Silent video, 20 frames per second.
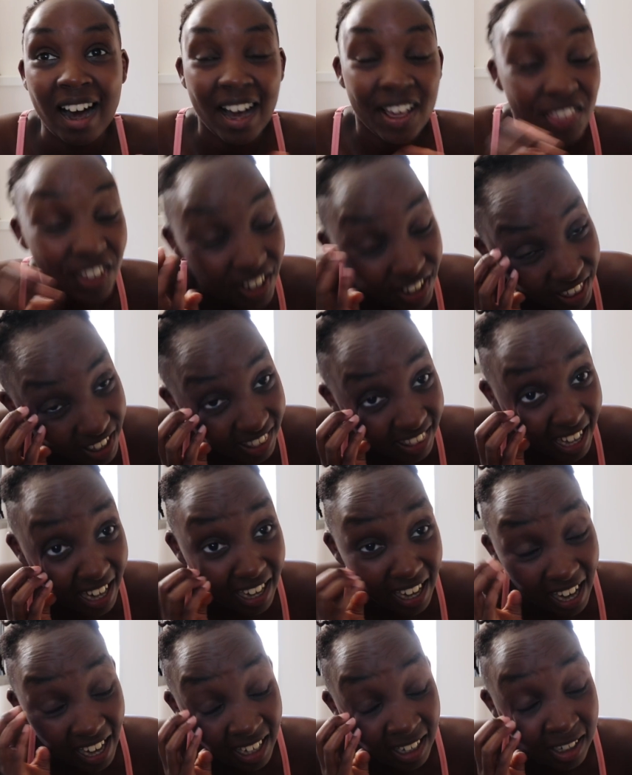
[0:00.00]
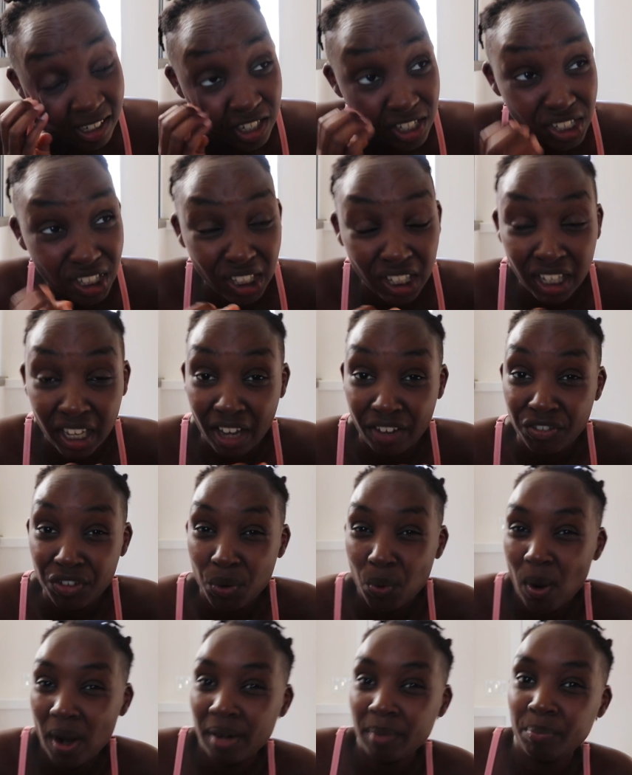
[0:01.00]
other than that i just think
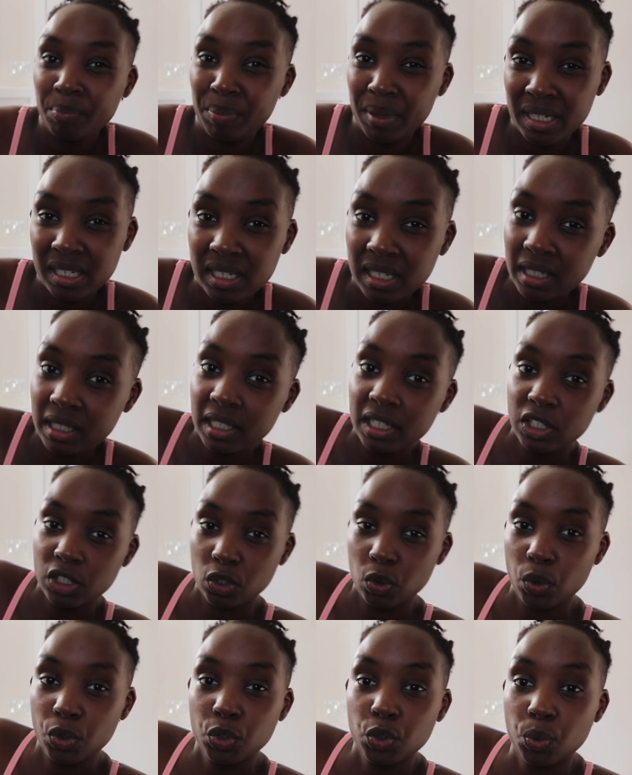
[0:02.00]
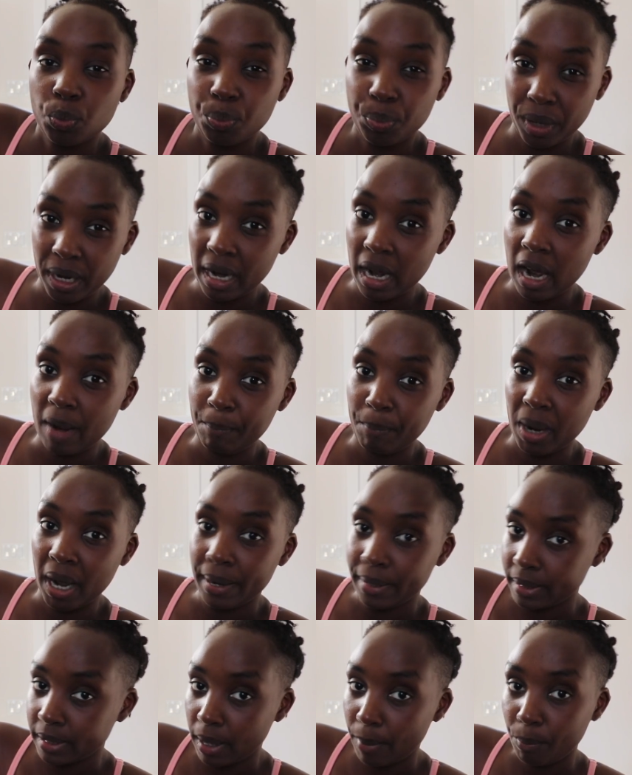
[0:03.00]
everyone basically is going to break up
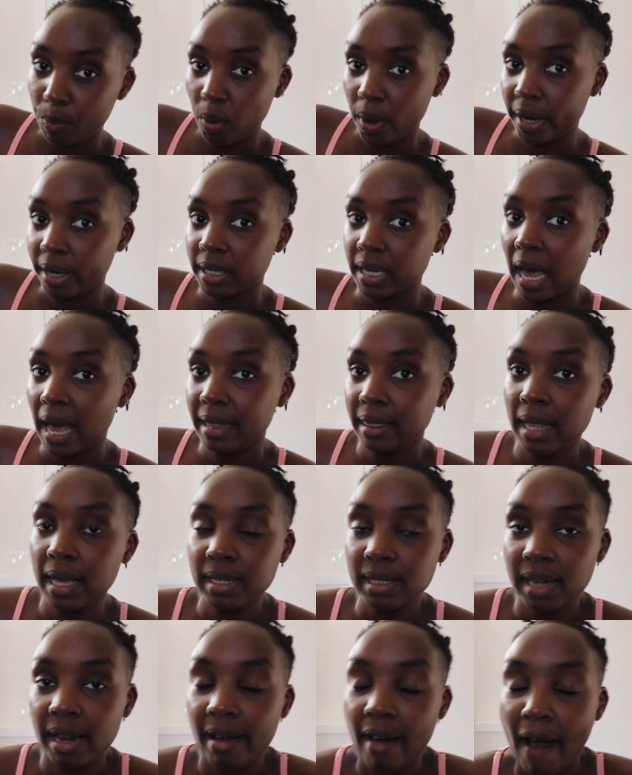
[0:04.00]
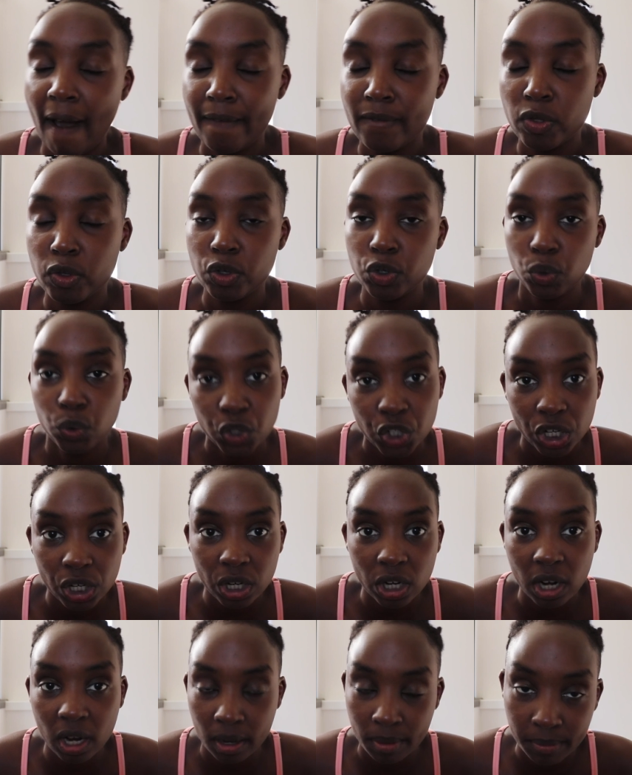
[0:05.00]
at some point unless like a new
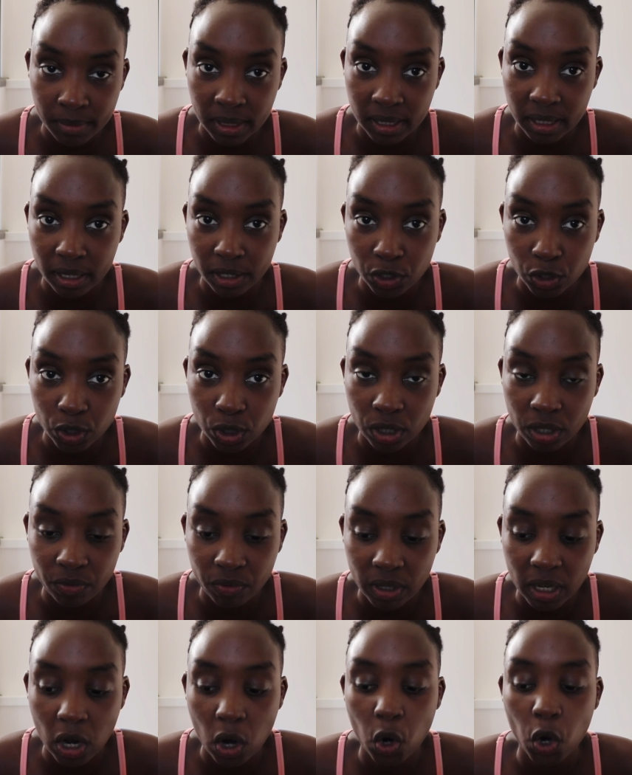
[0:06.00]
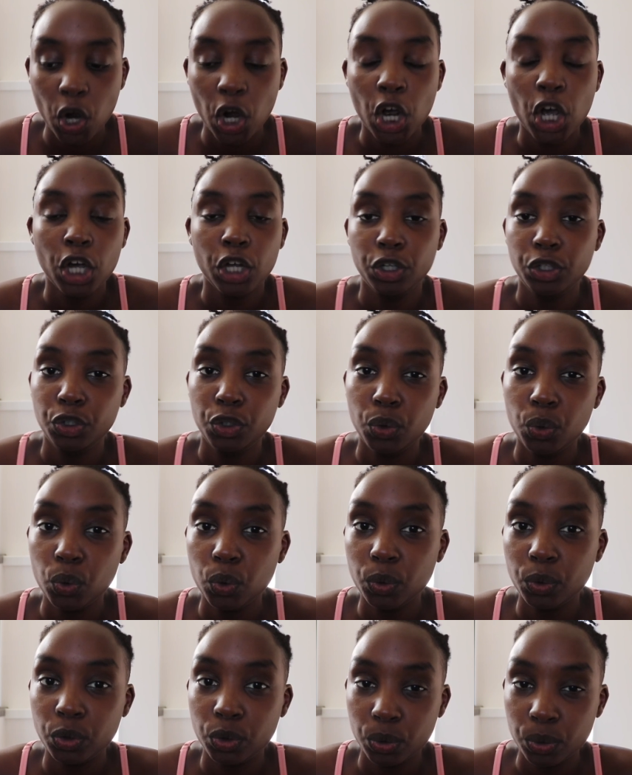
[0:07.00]
chick comes into the villa or
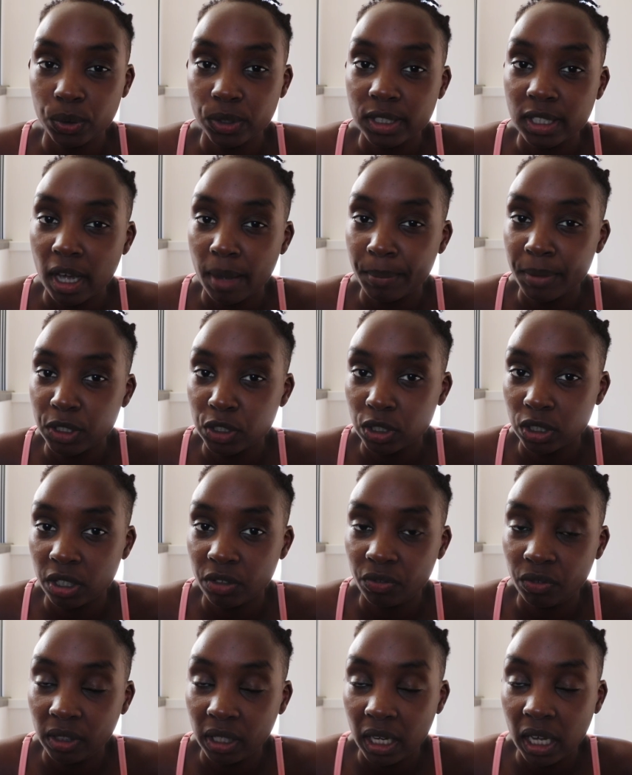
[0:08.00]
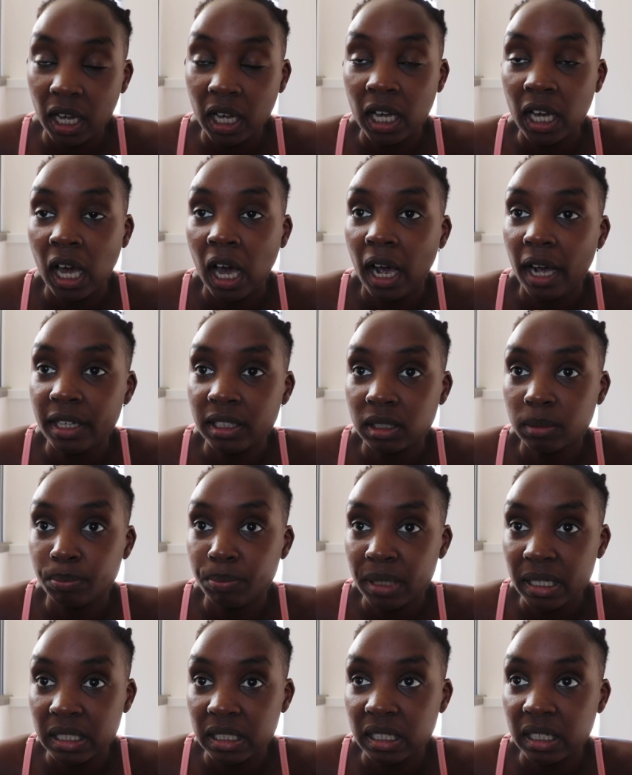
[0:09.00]
new dudes come into the villa it's
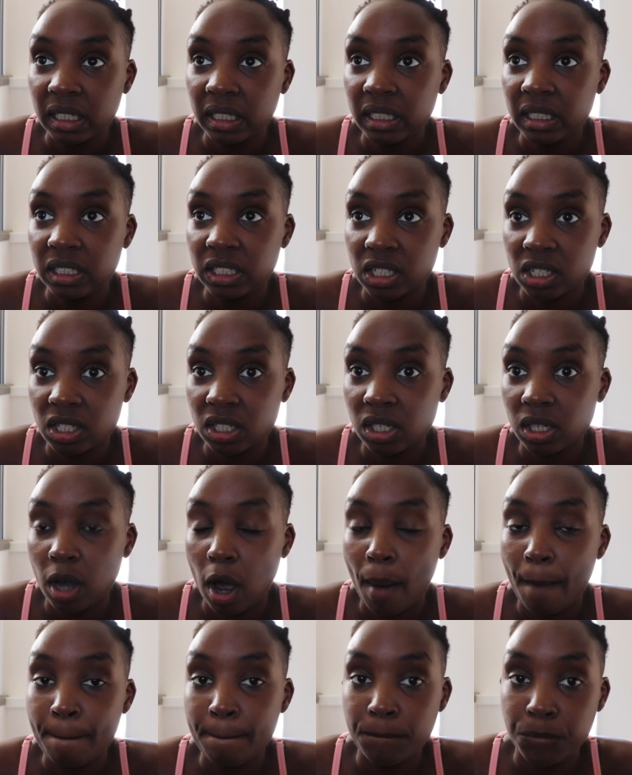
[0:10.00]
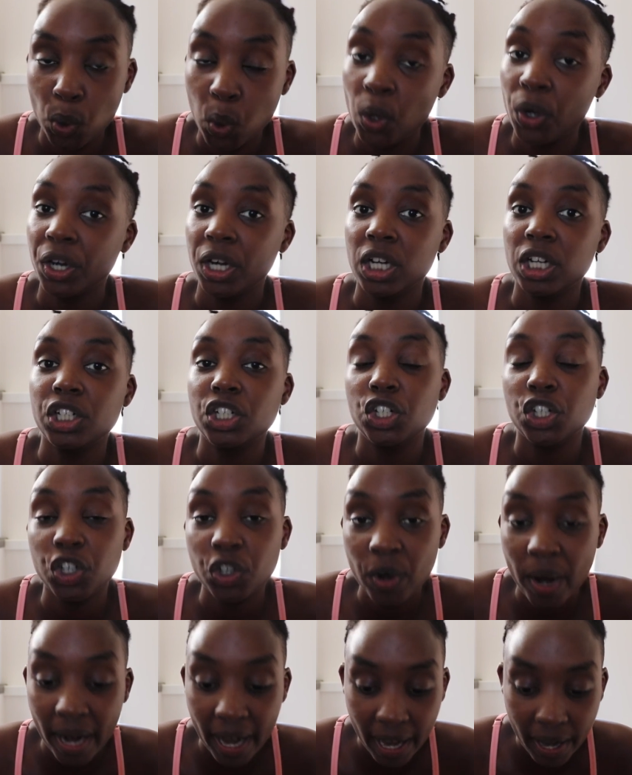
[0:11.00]
basically just boring
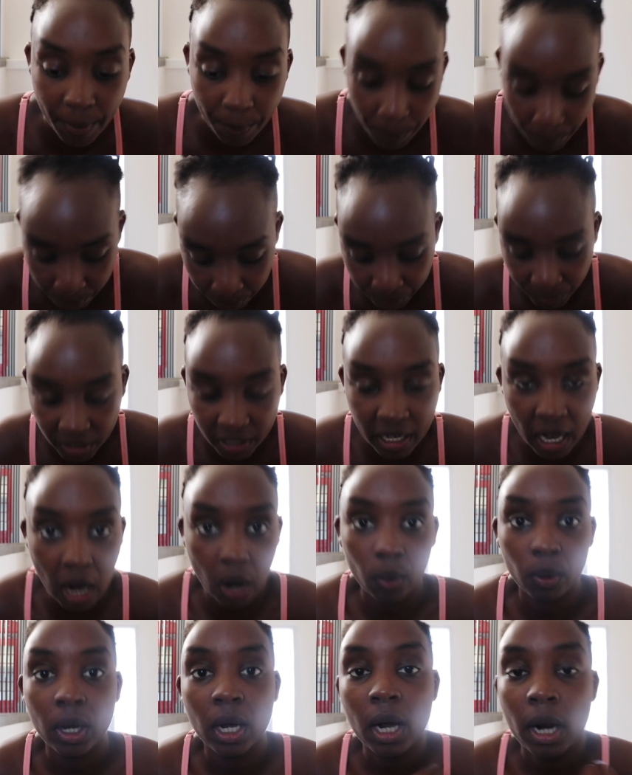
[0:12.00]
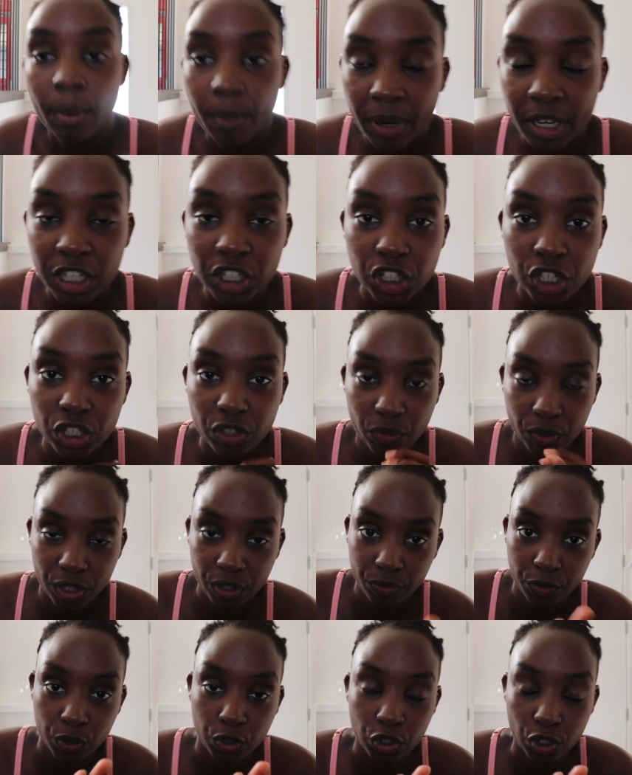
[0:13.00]
trey now predictions for
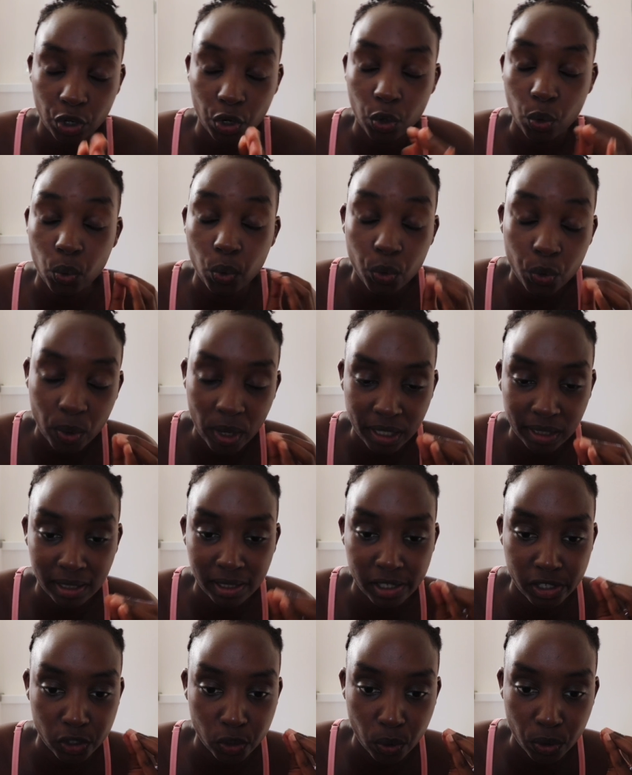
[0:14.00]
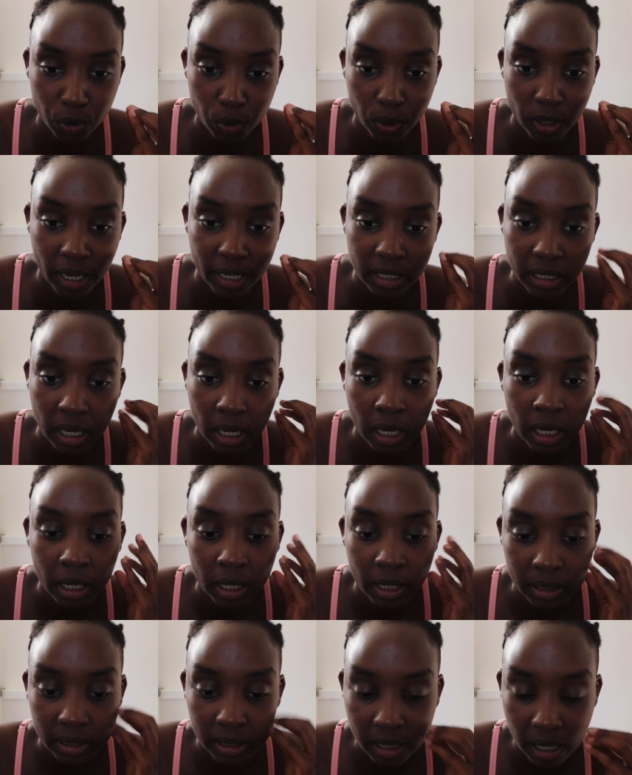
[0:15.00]
the future who do i think is going to get
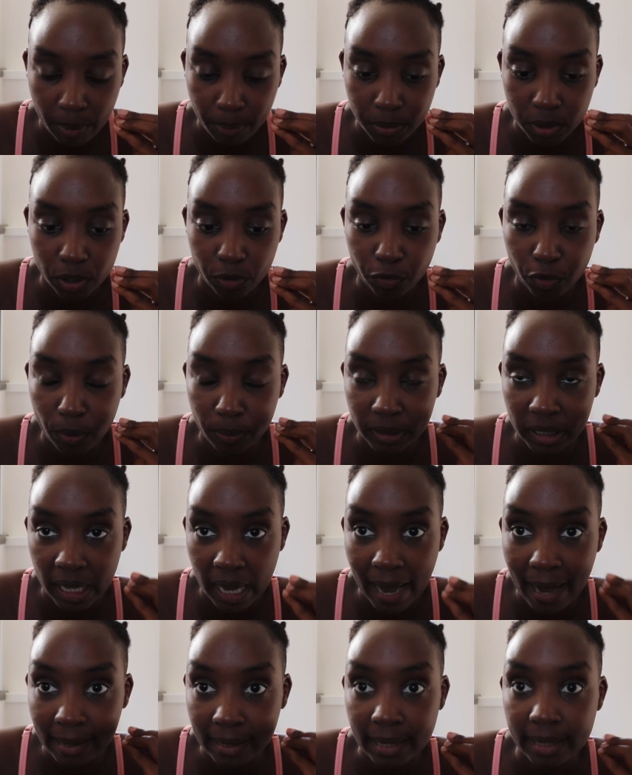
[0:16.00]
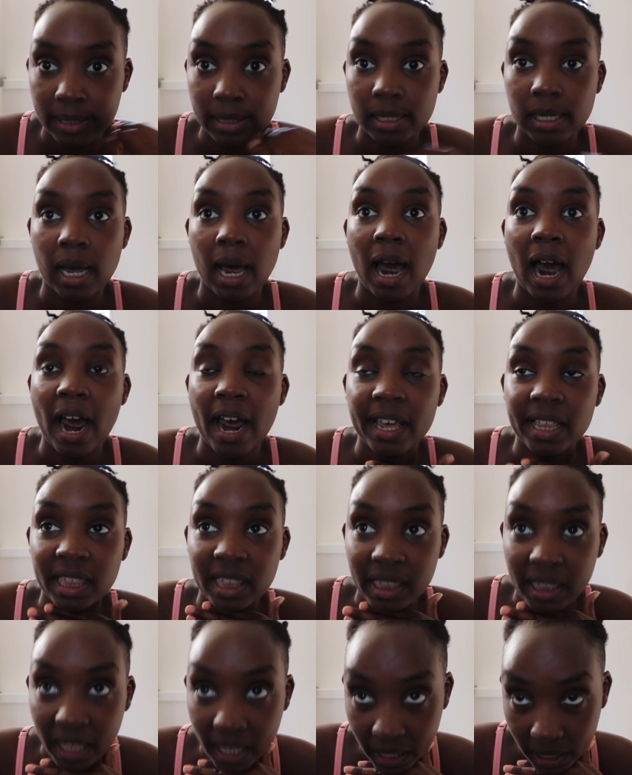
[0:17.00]
dumped from the island i
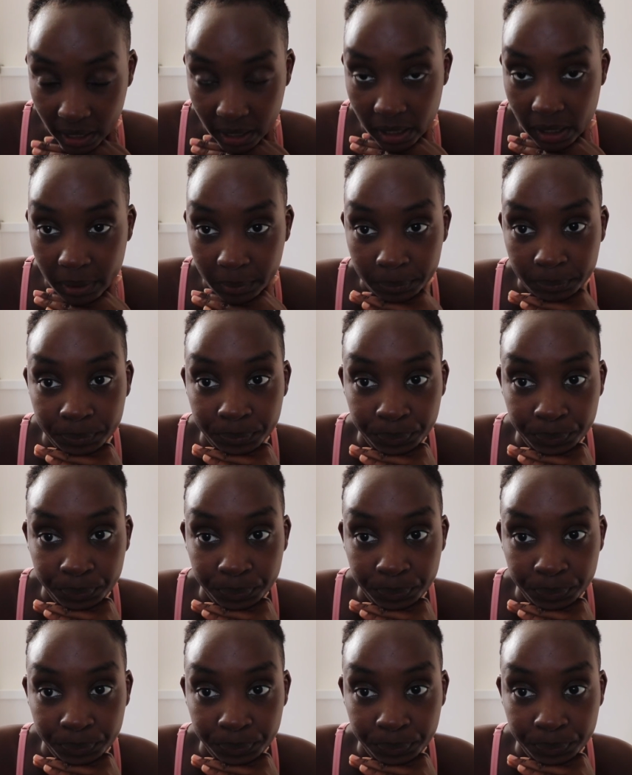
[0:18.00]
think